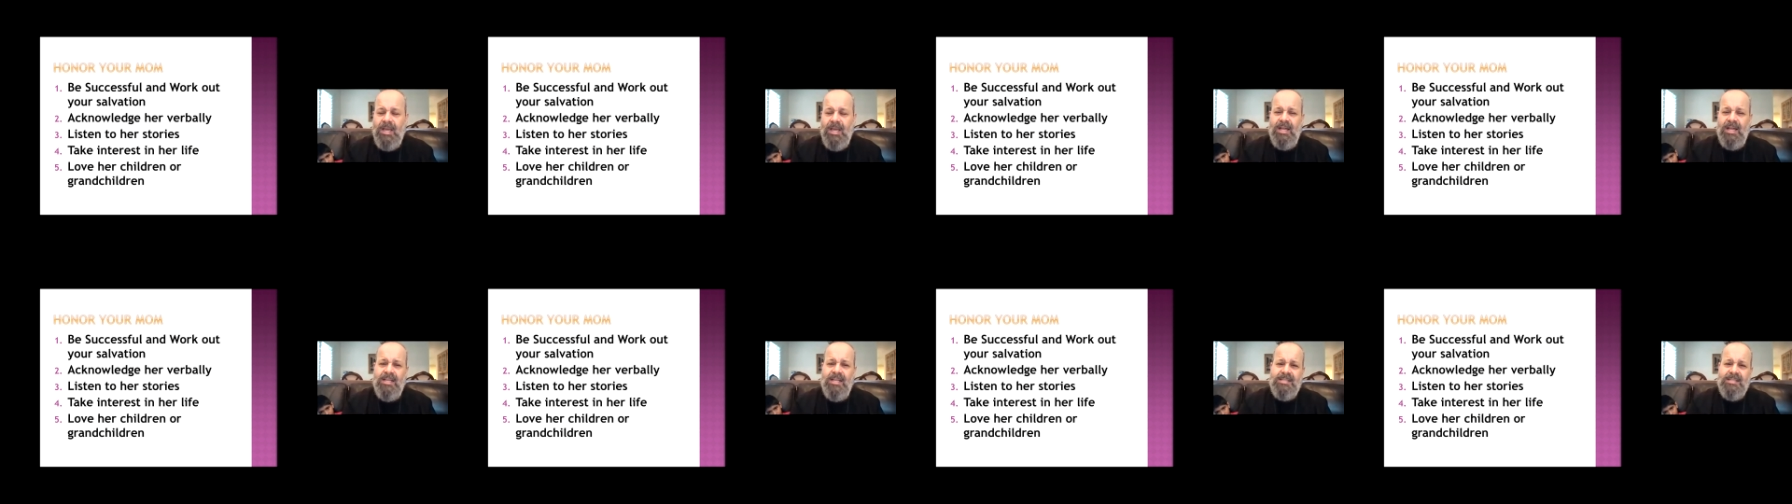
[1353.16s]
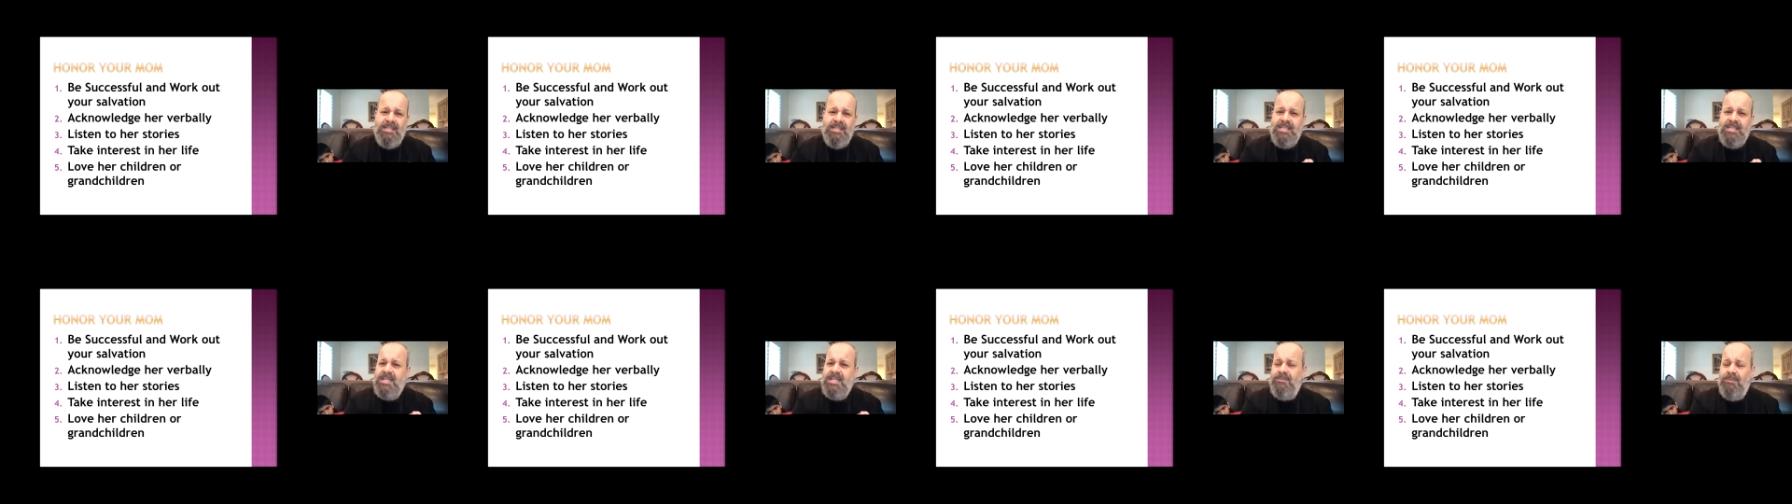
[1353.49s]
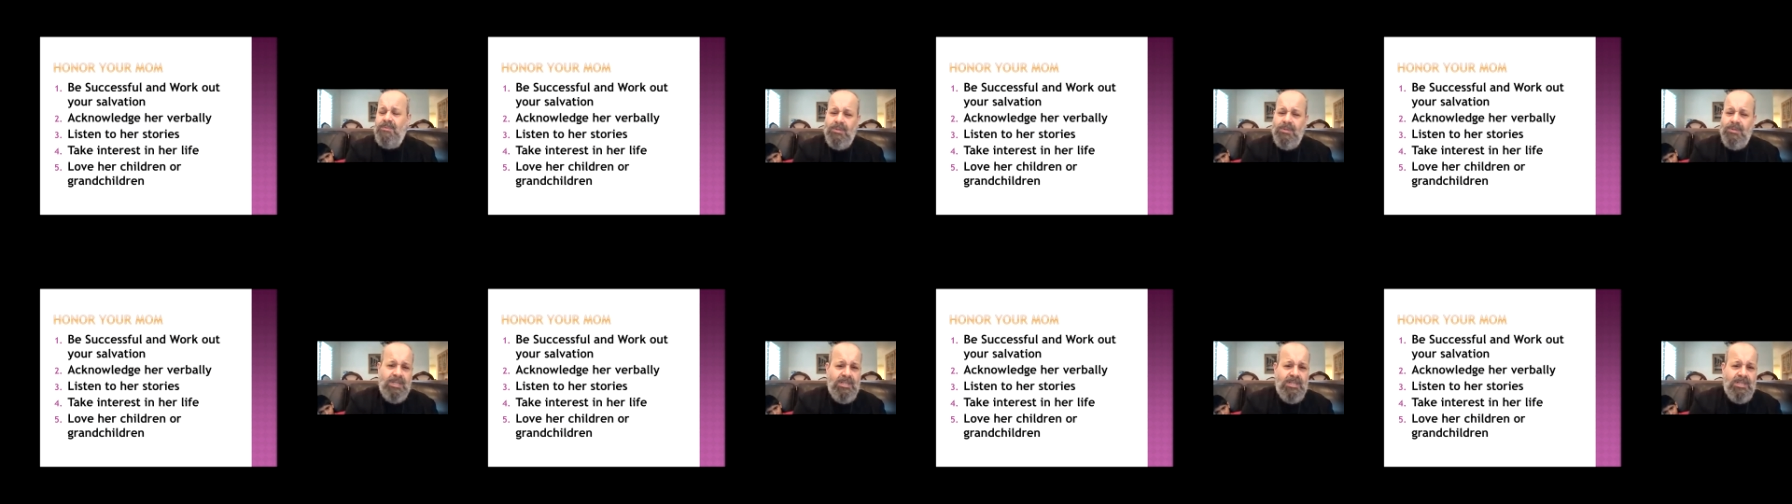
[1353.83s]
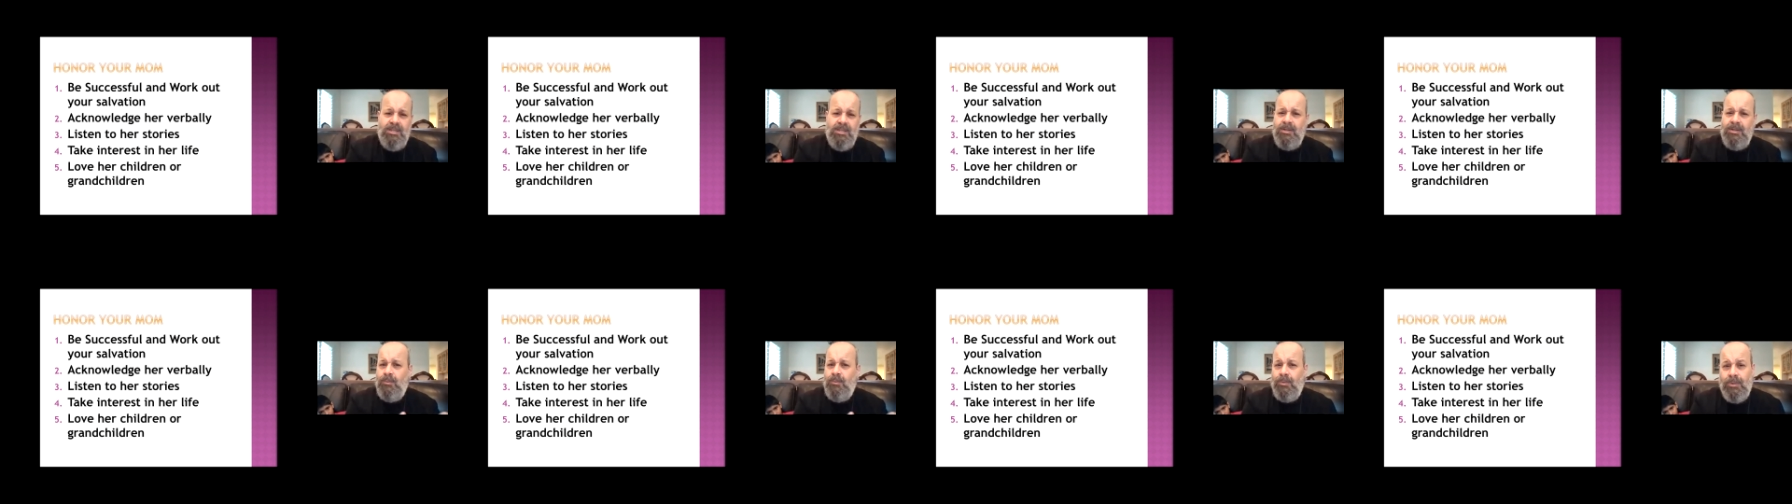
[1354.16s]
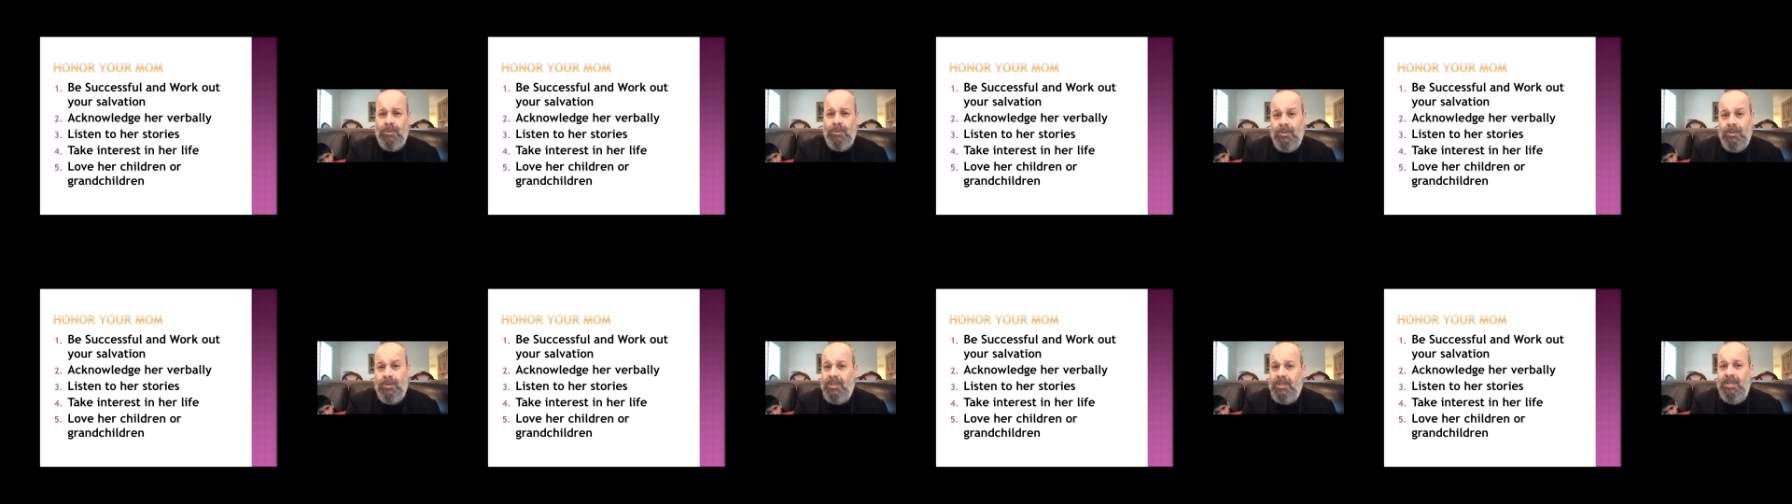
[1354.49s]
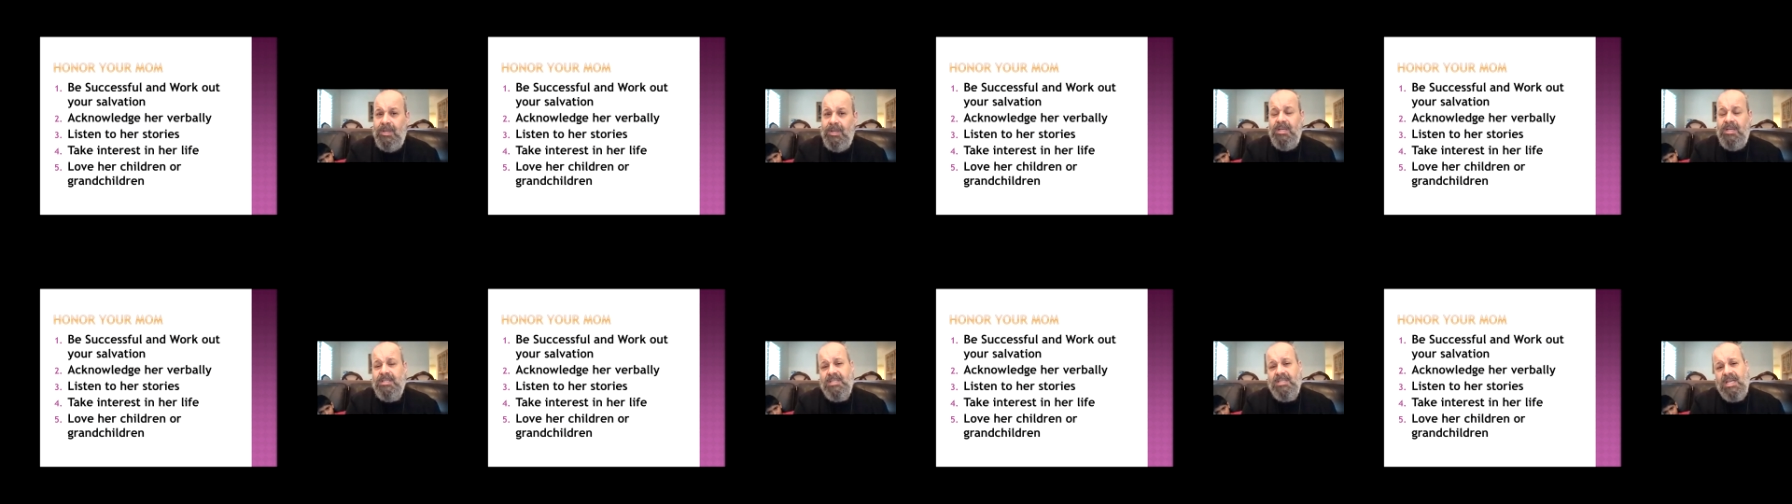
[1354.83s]
And successful in their work,
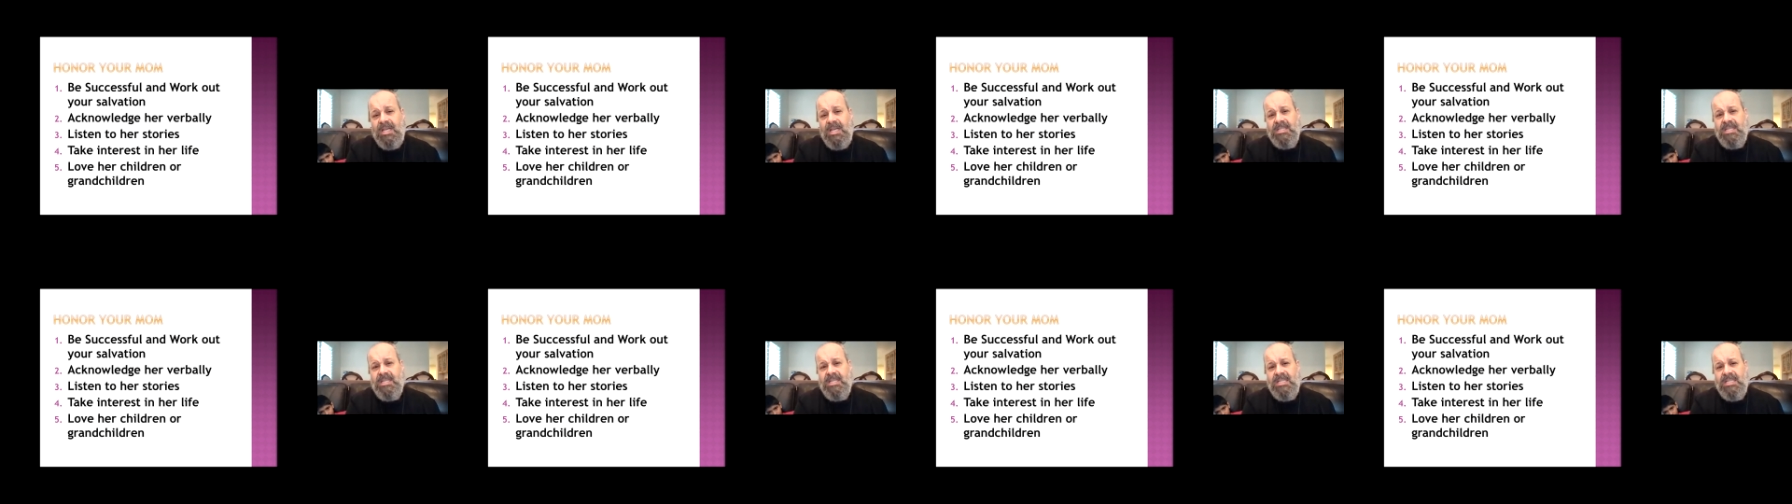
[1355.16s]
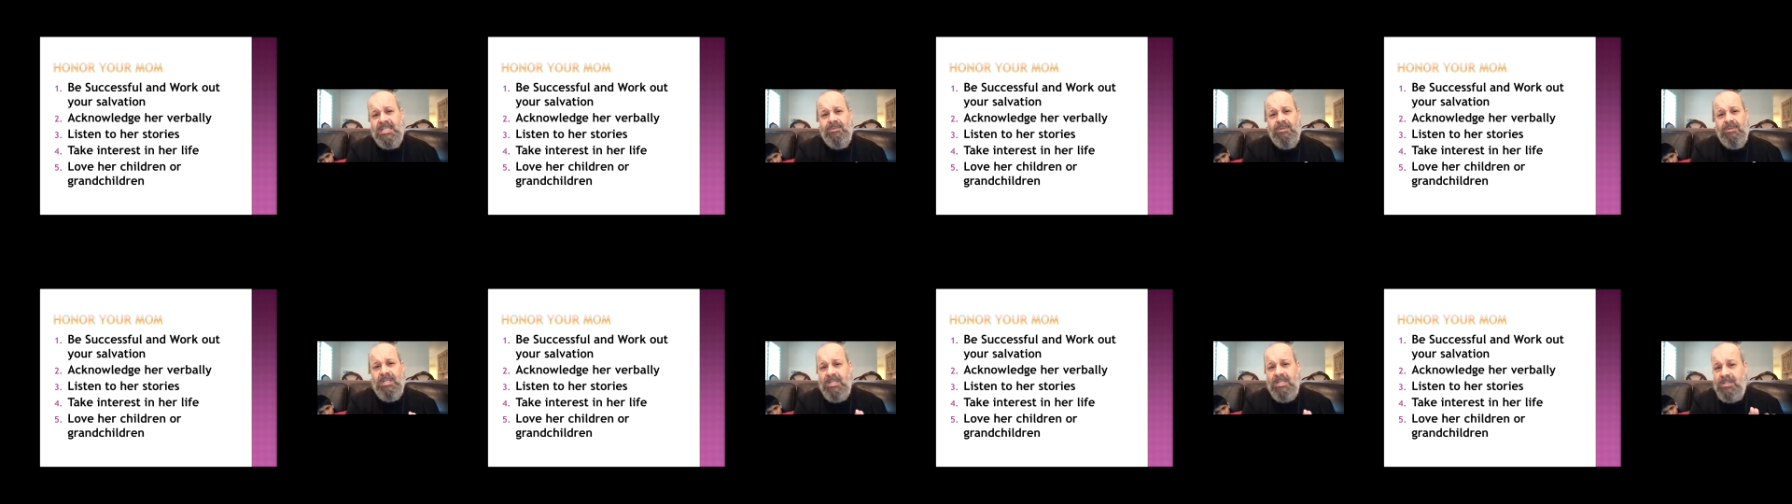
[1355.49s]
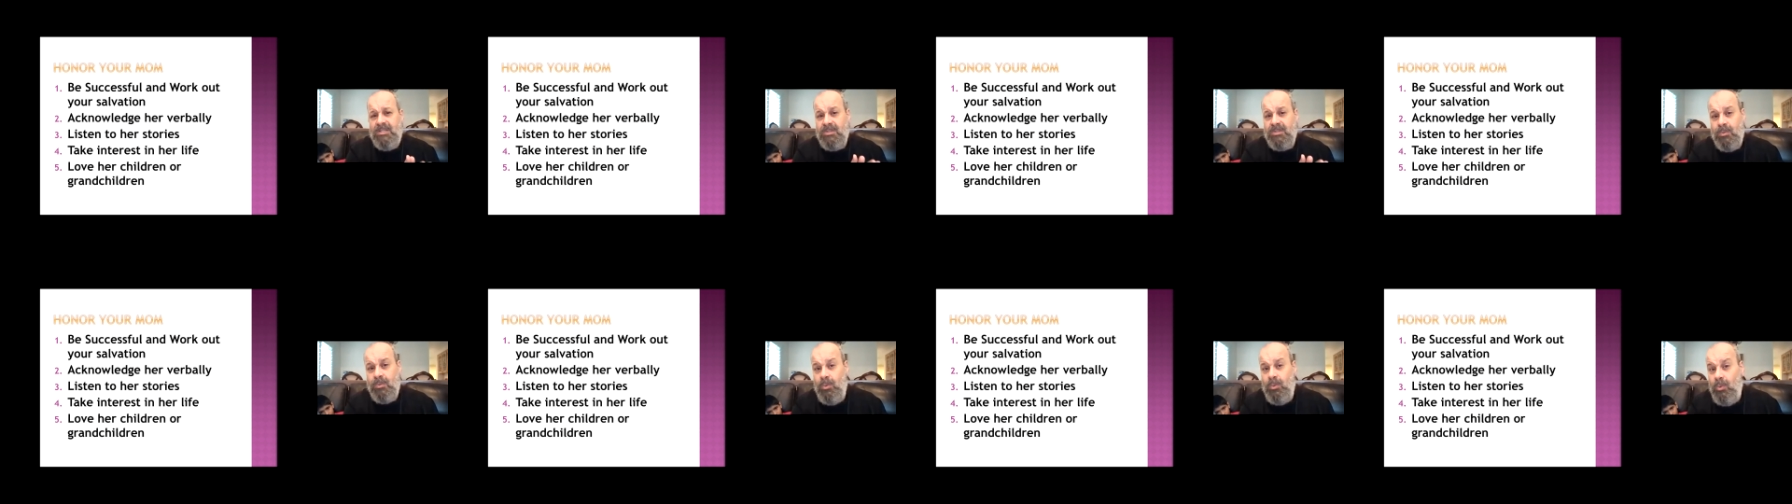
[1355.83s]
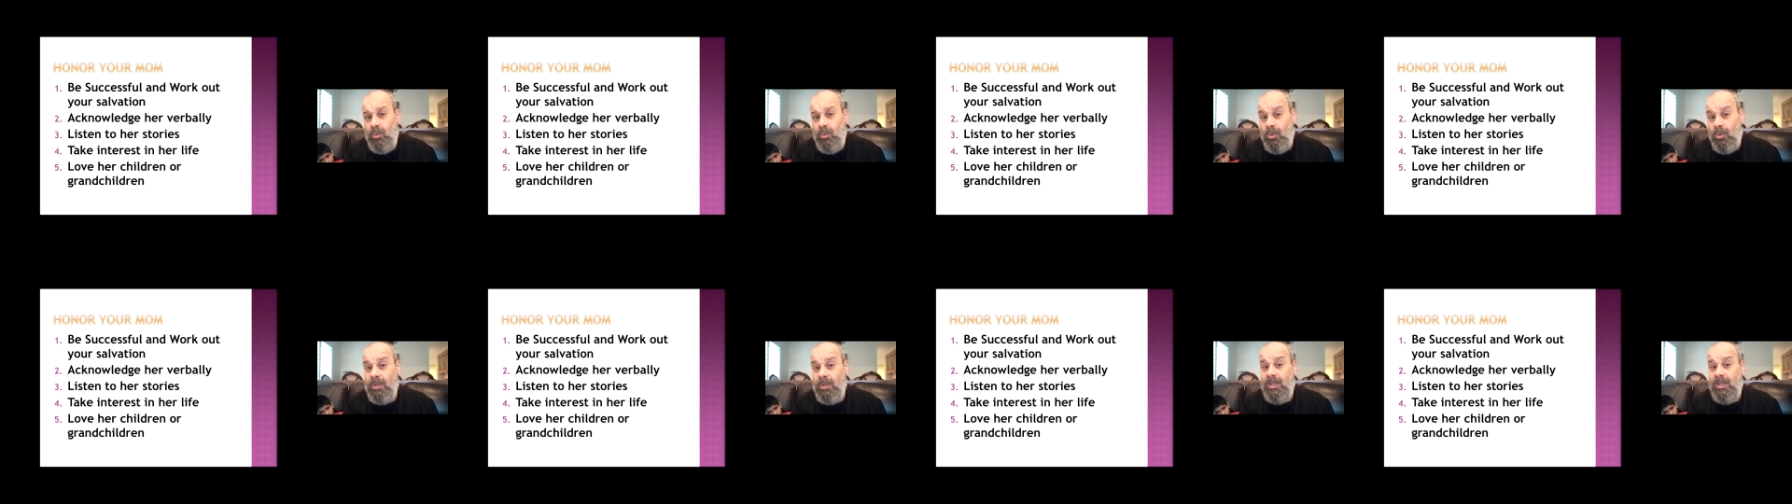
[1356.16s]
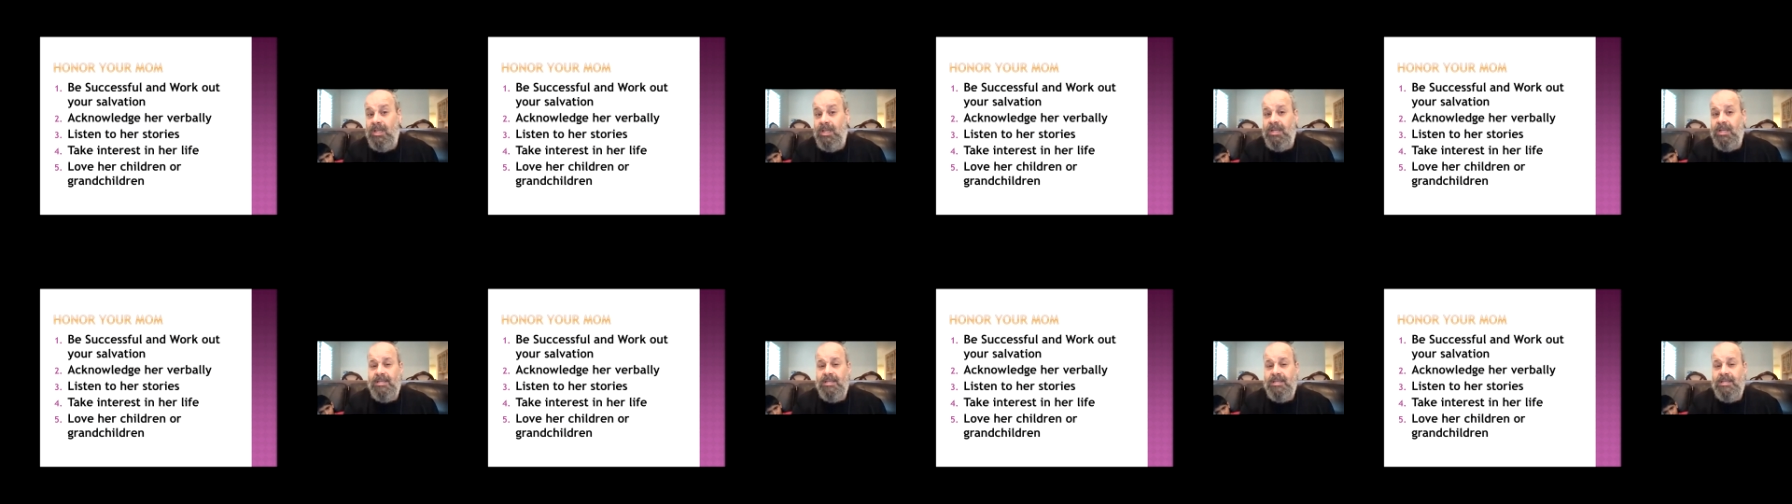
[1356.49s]
successful in their school,